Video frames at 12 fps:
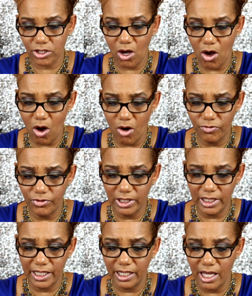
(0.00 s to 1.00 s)
So
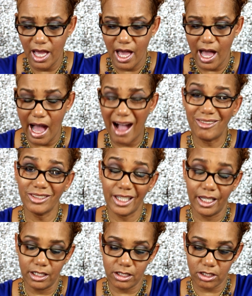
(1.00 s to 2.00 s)
hopefully I'll
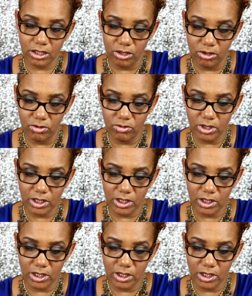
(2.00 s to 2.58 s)
get it soon,